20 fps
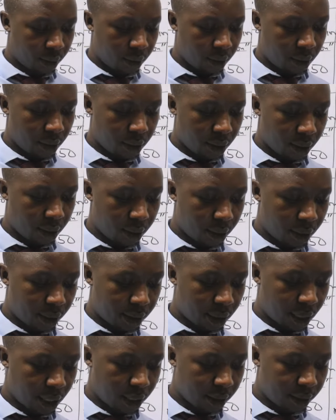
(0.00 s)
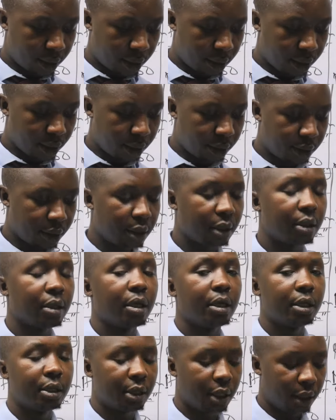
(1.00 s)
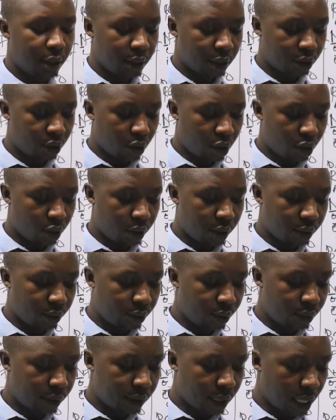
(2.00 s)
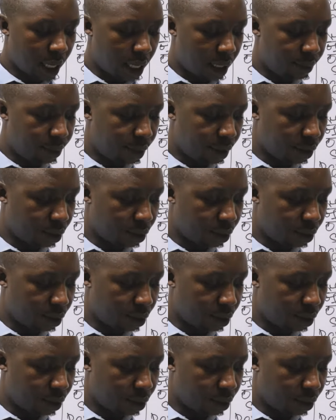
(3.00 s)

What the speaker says: there's a last sentence. They said that all these goods had been